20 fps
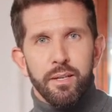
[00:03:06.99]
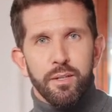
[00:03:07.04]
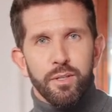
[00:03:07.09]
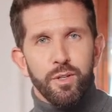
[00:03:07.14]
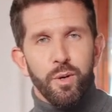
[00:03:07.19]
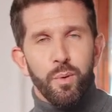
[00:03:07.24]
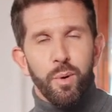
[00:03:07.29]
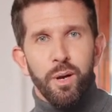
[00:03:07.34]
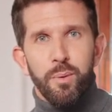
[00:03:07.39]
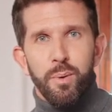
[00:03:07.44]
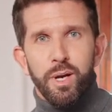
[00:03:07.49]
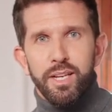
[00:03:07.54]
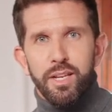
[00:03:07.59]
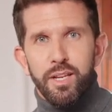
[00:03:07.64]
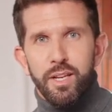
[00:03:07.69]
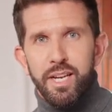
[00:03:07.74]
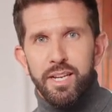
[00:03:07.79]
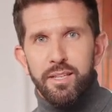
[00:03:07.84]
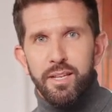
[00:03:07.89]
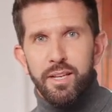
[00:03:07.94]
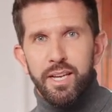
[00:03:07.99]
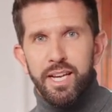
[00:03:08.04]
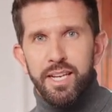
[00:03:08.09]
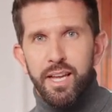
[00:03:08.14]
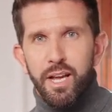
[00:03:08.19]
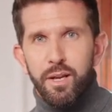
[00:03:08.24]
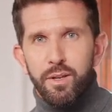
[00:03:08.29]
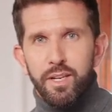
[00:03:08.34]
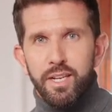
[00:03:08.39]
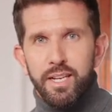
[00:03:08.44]
So why wait? Click the link
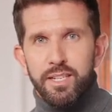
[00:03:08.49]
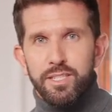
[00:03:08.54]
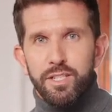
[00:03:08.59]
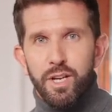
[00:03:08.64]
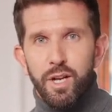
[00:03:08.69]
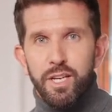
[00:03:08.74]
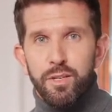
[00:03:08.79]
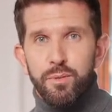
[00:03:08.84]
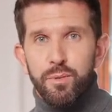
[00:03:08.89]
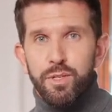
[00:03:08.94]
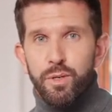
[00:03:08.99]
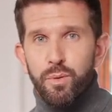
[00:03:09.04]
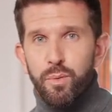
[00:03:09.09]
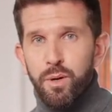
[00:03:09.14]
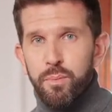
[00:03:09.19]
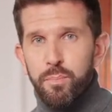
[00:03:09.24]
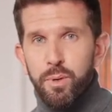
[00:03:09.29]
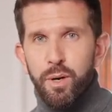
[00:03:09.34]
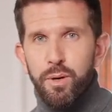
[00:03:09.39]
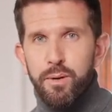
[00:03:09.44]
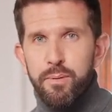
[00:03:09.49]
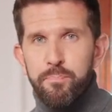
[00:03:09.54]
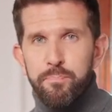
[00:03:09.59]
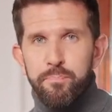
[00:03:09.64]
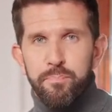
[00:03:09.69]
now to get started with Quillbot.